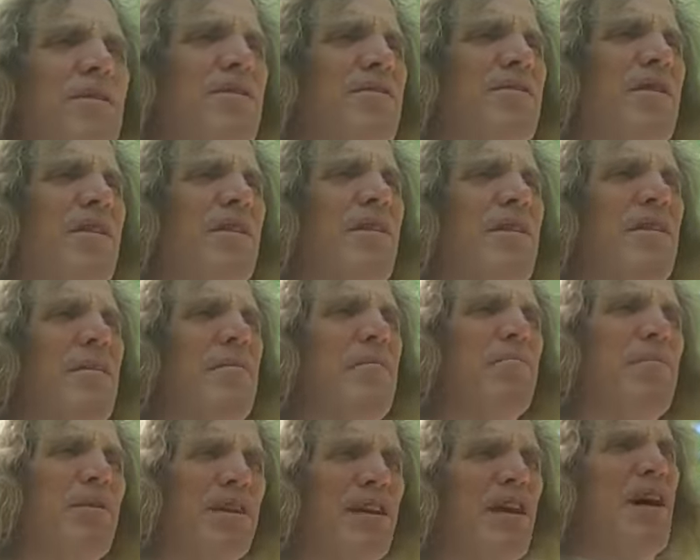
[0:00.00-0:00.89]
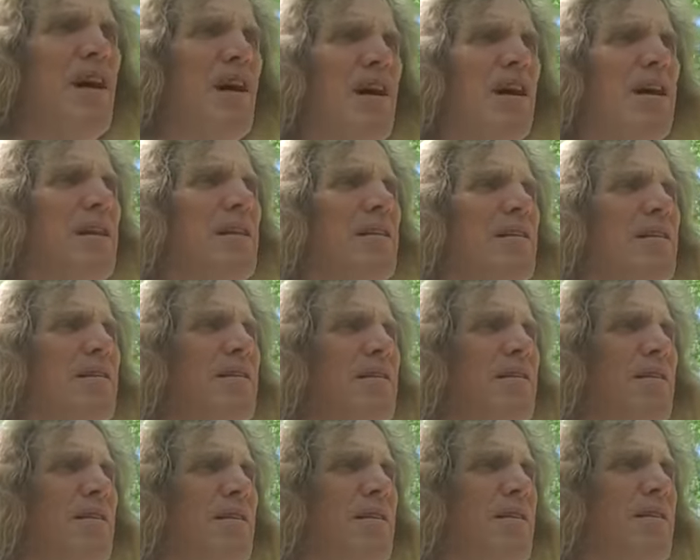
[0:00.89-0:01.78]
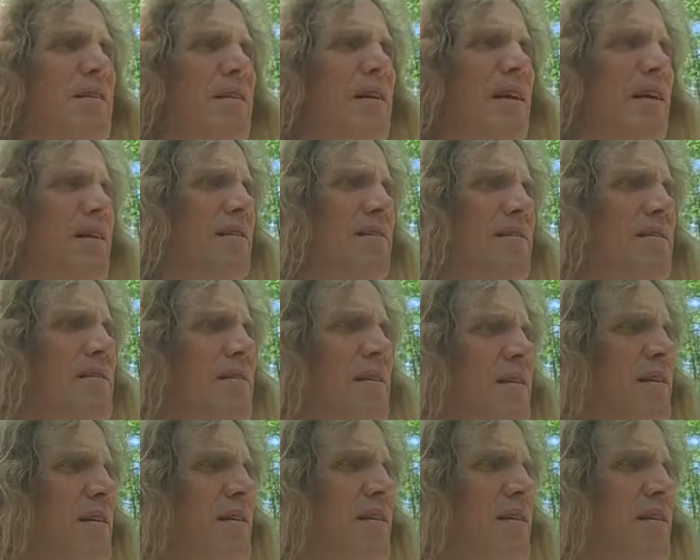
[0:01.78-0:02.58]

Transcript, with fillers: as benign, as,